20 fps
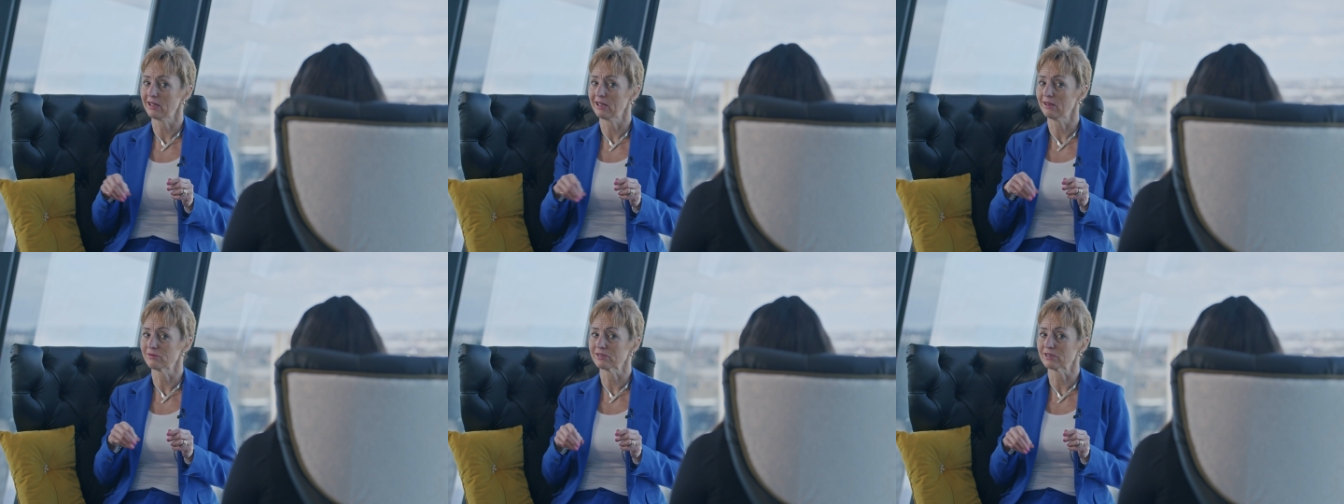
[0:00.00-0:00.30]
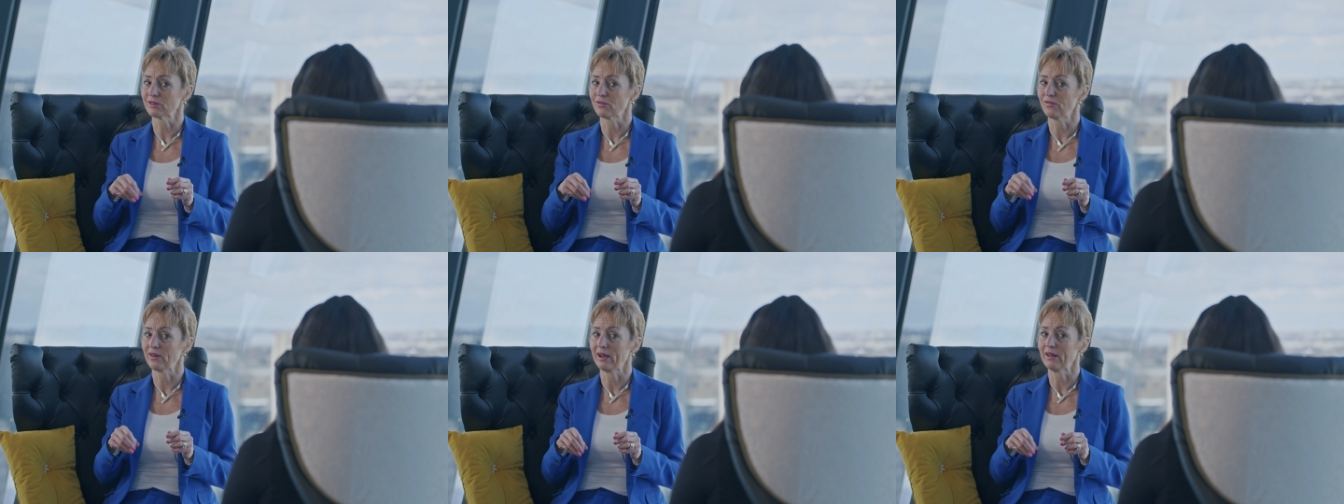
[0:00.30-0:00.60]
It was
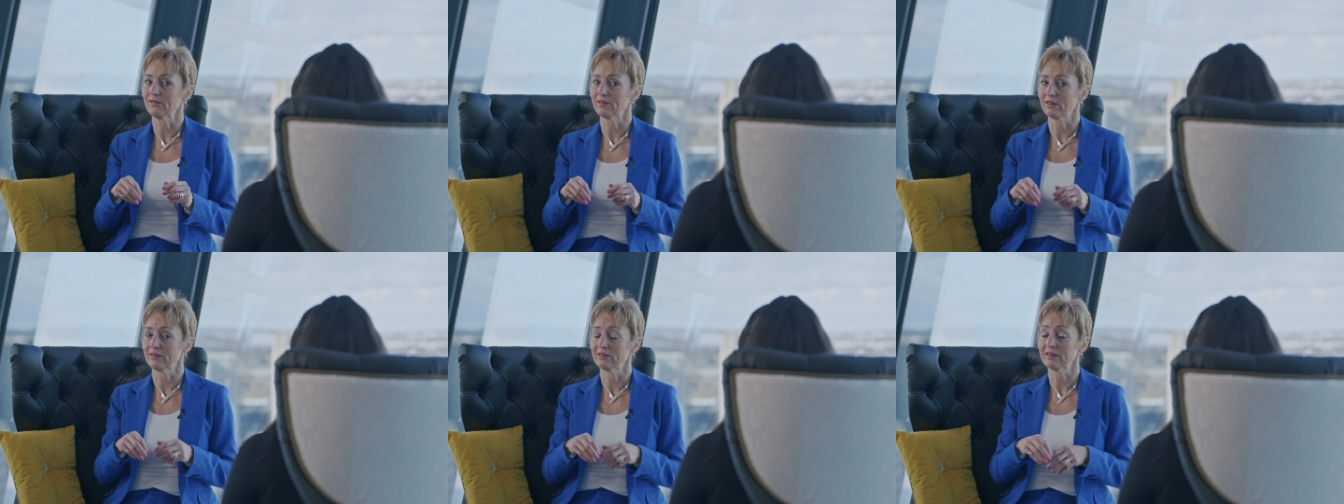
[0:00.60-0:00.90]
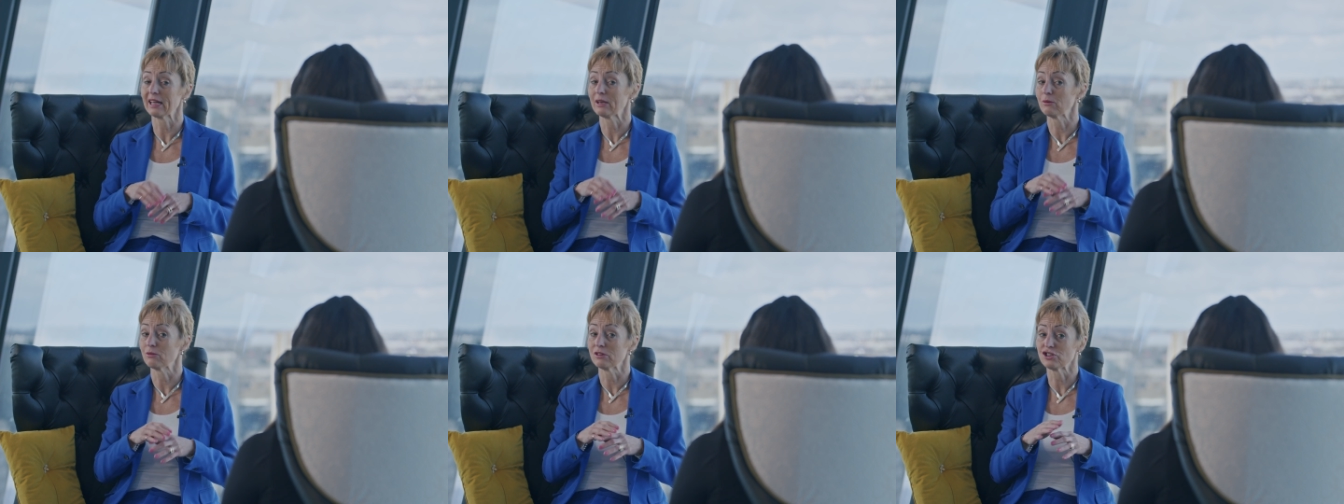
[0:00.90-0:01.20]
the fact that
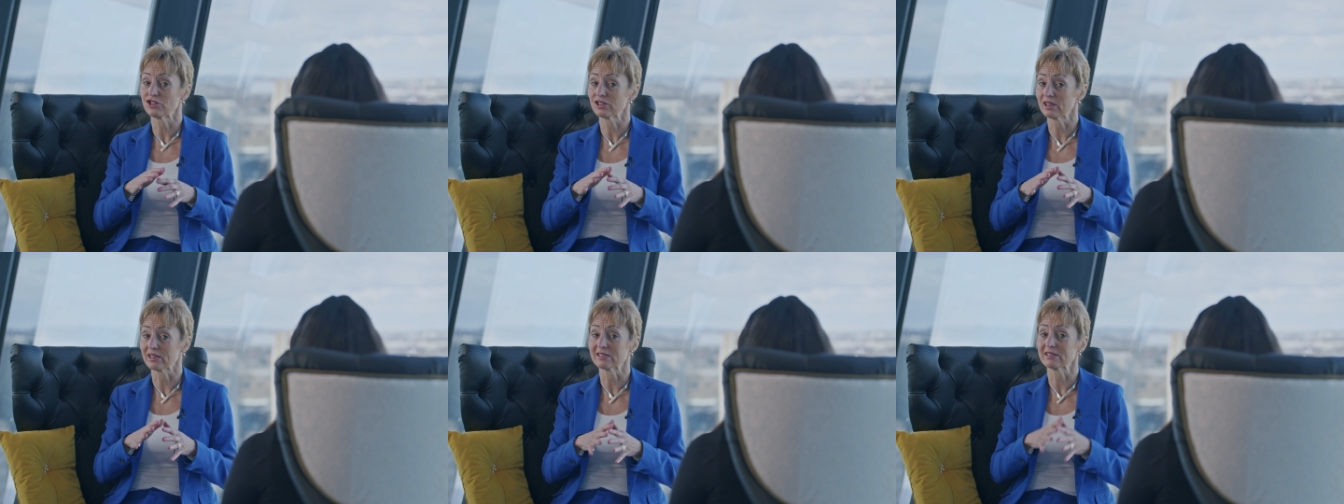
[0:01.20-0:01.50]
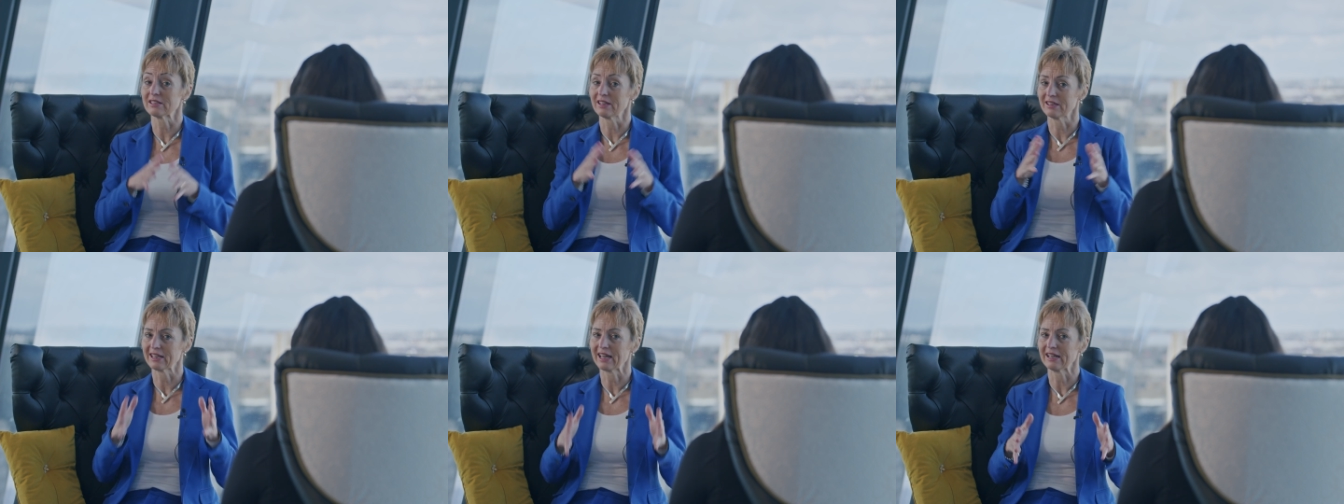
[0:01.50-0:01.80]
they were
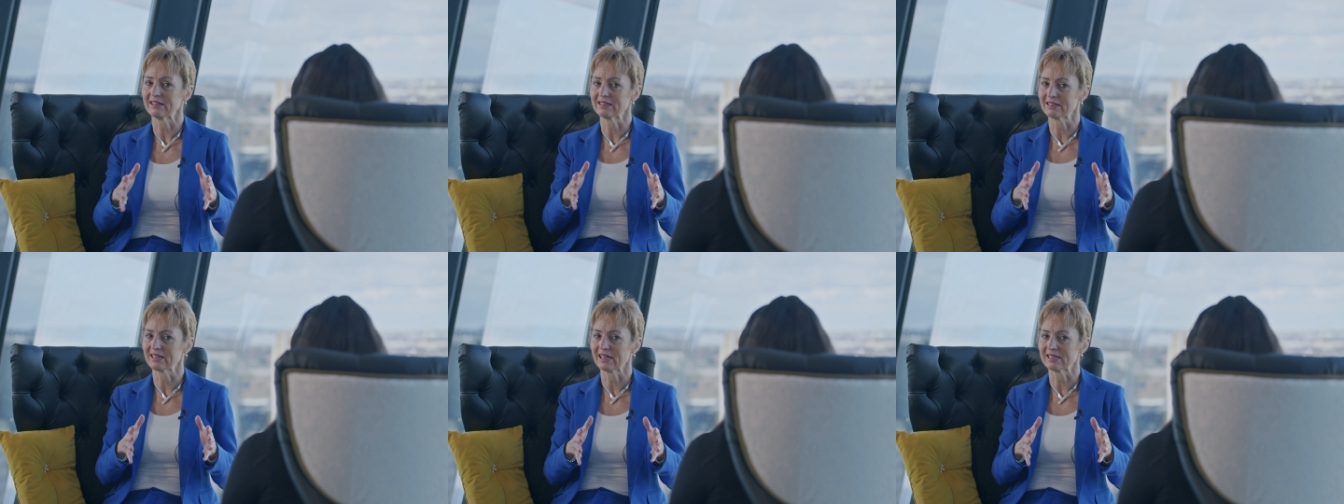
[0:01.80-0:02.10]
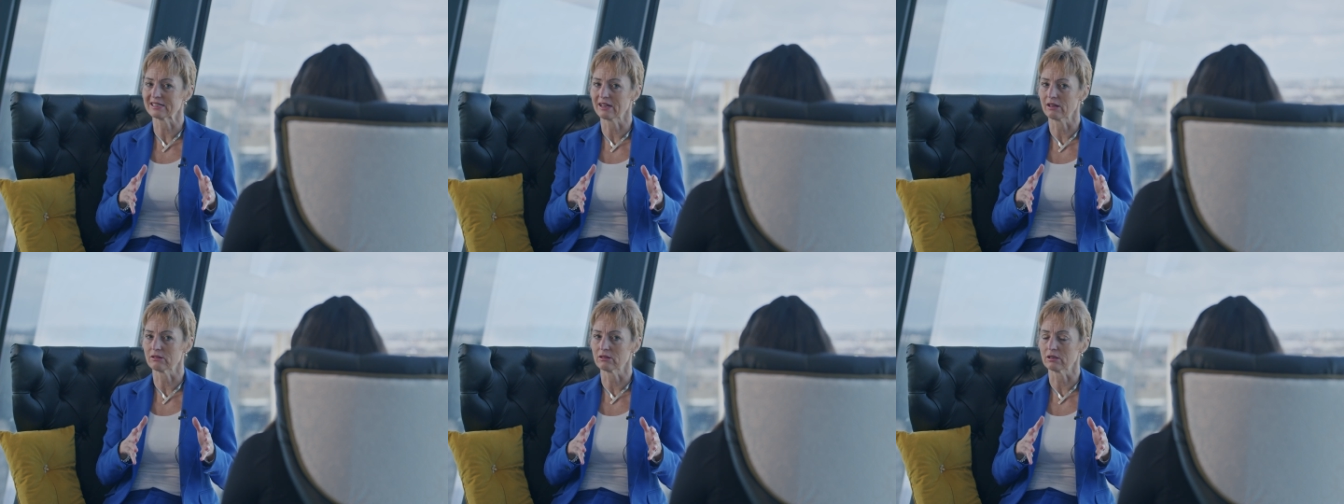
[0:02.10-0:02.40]
just at the end of their
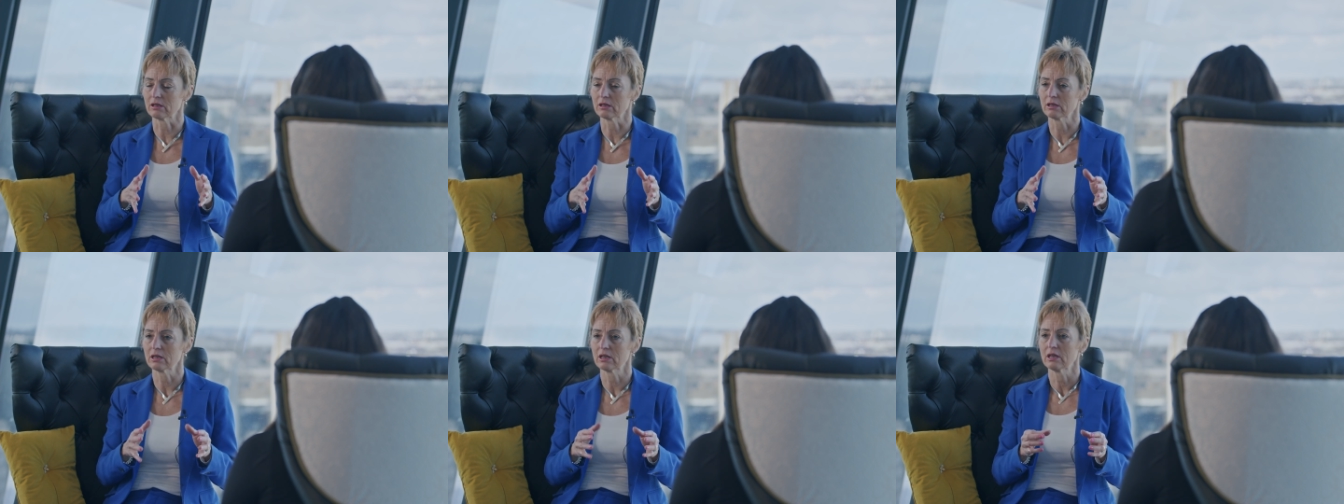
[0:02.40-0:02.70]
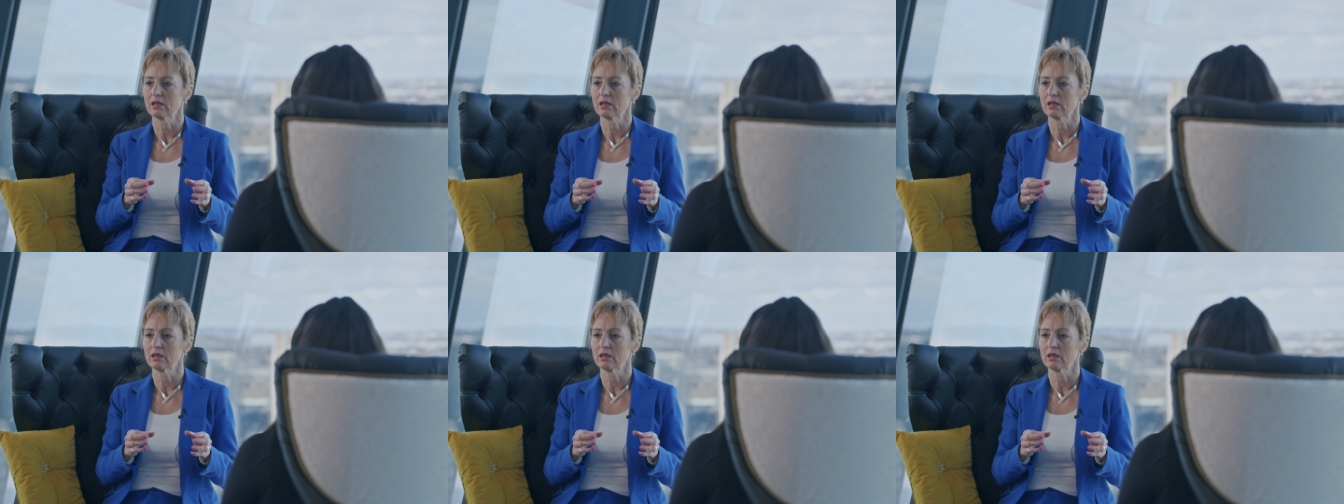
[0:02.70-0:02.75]
tether.